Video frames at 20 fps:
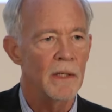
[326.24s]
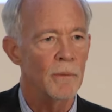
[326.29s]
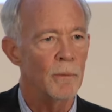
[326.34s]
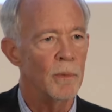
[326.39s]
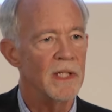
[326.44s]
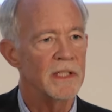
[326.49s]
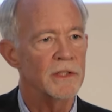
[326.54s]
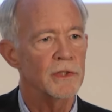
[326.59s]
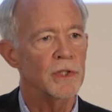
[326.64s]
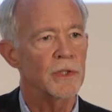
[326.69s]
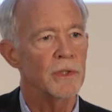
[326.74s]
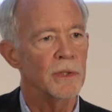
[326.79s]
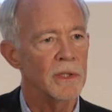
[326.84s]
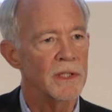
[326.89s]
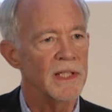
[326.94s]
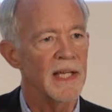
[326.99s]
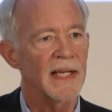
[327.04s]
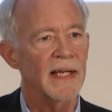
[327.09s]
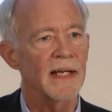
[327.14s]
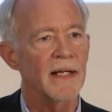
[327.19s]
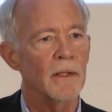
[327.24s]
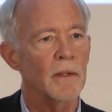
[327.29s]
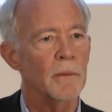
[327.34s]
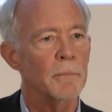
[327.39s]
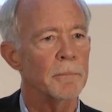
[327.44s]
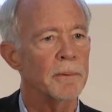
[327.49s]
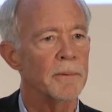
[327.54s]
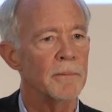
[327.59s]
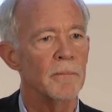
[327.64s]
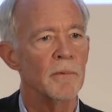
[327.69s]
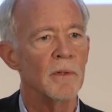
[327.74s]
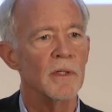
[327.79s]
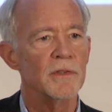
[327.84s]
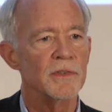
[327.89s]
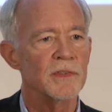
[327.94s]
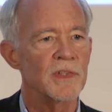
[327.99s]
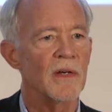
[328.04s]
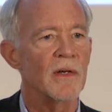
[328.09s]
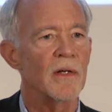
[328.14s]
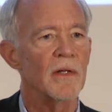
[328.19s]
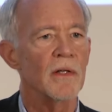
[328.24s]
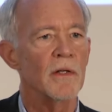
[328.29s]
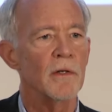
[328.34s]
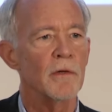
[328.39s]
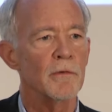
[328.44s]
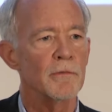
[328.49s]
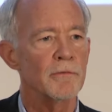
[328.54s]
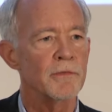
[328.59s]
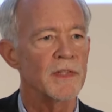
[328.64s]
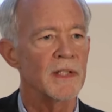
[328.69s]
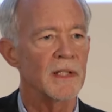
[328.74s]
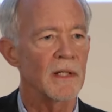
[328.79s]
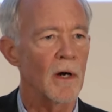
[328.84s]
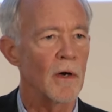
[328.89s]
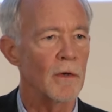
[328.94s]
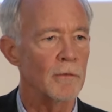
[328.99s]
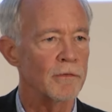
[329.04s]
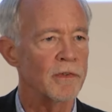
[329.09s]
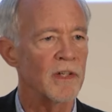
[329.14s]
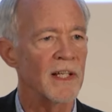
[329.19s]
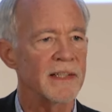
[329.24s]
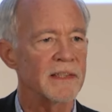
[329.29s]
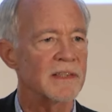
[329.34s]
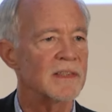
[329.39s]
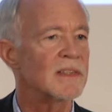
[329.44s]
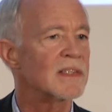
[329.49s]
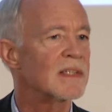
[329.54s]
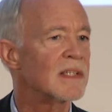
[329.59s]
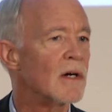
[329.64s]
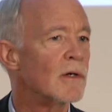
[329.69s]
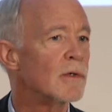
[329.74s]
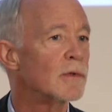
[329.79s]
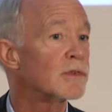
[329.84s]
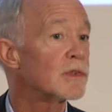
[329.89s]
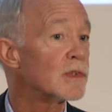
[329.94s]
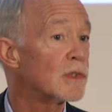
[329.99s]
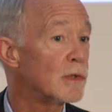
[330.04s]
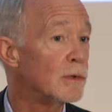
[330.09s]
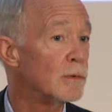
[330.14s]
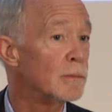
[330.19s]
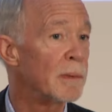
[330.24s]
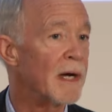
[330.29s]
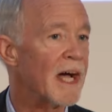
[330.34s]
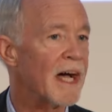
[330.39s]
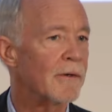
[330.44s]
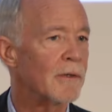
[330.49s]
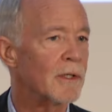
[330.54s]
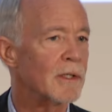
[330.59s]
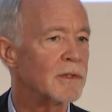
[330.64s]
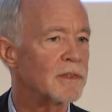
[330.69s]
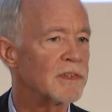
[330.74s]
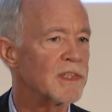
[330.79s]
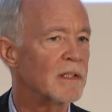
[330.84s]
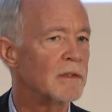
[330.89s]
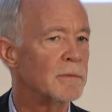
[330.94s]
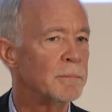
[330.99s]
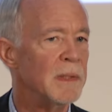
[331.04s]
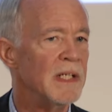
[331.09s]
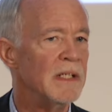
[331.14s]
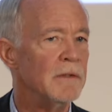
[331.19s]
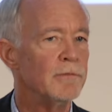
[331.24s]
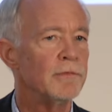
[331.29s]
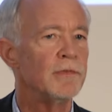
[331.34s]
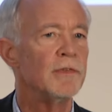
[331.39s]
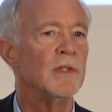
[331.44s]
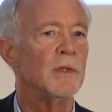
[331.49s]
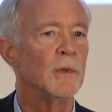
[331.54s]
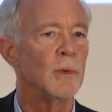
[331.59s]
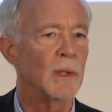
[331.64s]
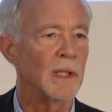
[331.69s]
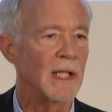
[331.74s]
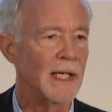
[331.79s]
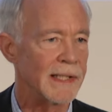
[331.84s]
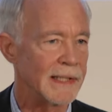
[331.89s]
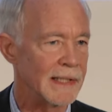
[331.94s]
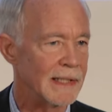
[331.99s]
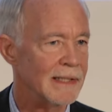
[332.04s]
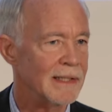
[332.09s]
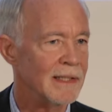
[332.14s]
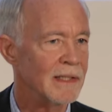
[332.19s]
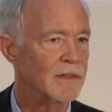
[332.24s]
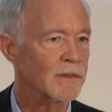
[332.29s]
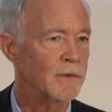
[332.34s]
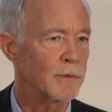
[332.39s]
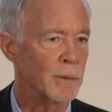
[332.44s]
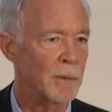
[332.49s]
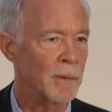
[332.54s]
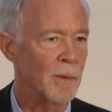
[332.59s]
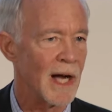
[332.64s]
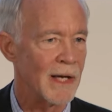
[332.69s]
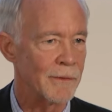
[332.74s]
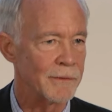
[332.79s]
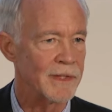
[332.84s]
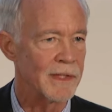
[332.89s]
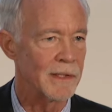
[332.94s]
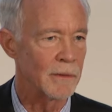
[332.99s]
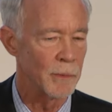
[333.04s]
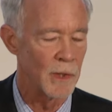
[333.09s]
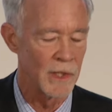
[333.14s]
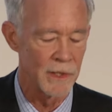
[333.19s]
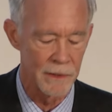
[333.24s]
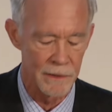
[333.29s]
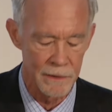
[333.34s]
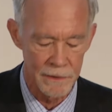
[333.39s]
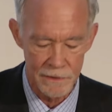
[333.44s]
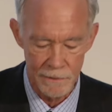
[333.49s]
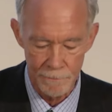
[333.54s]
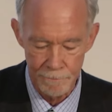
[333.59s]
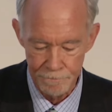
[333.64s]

which could help resolve the conflicts those two powers had been fueling throughout the world.